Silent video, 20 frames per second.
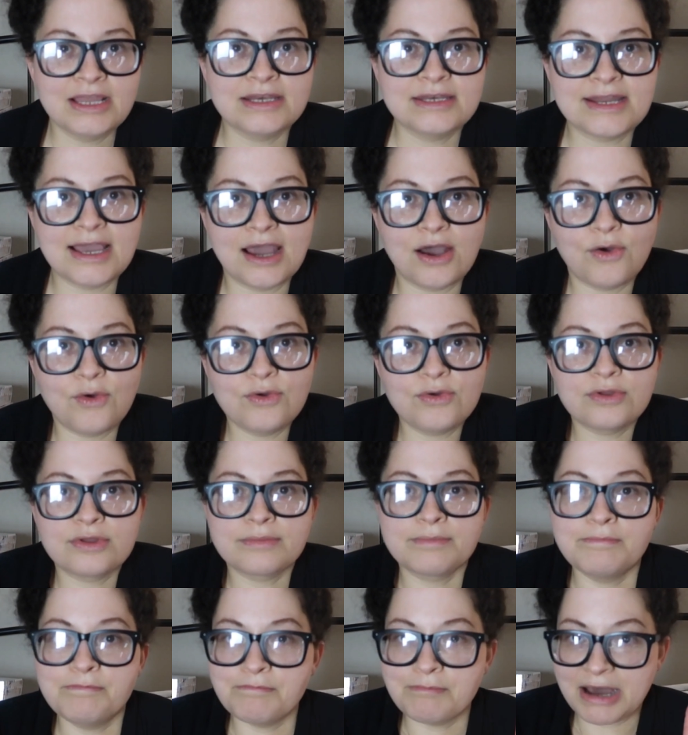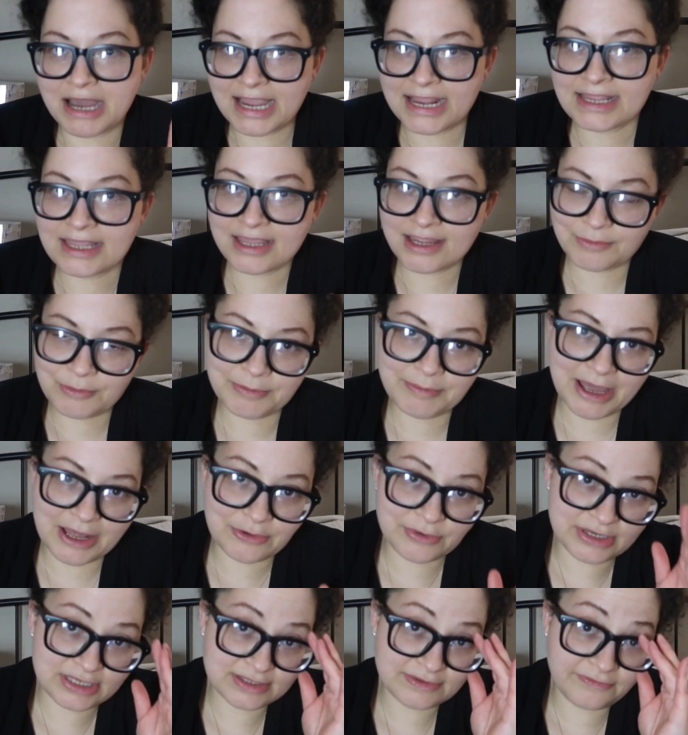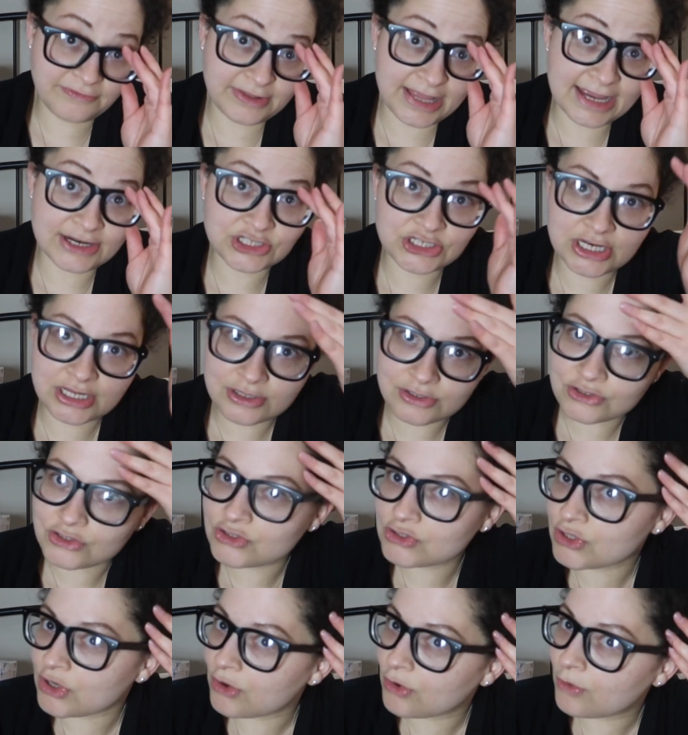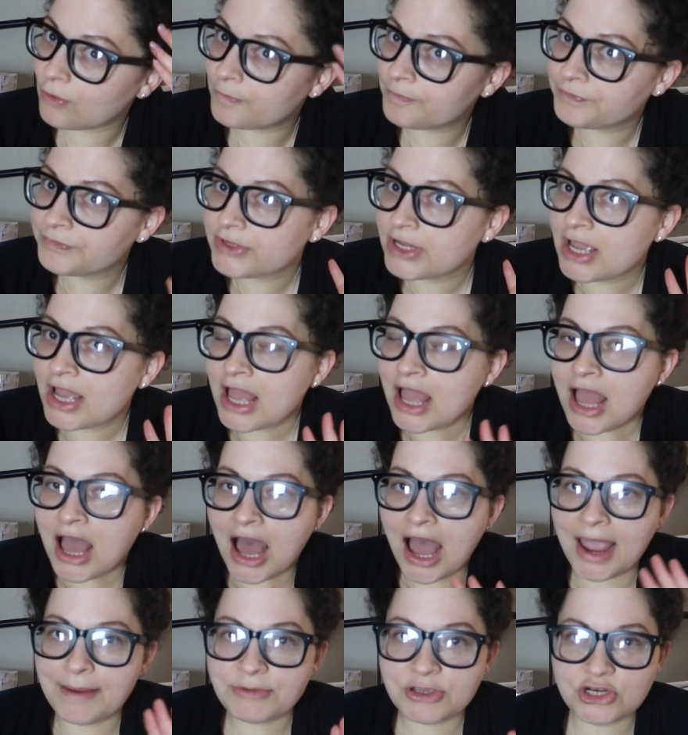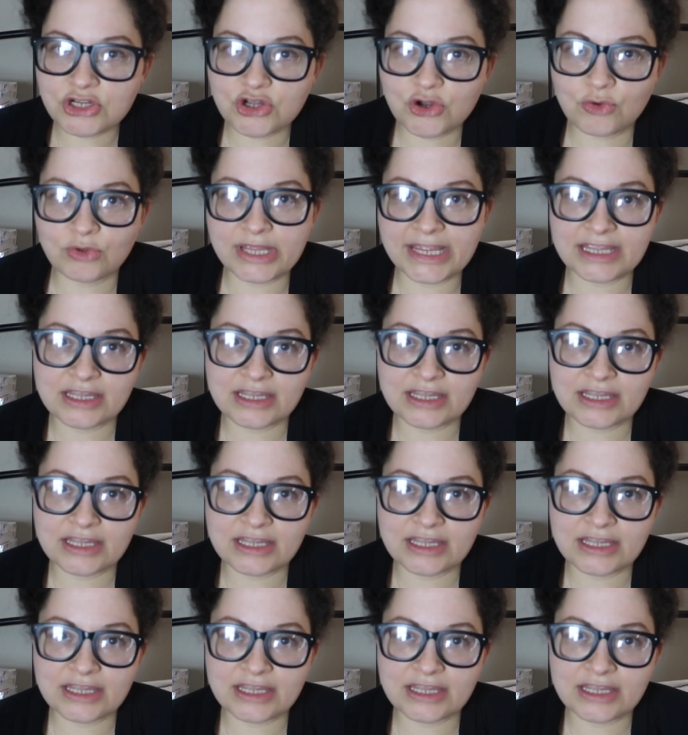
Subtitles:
Now, my camera battery is flashing, so I'm gonna go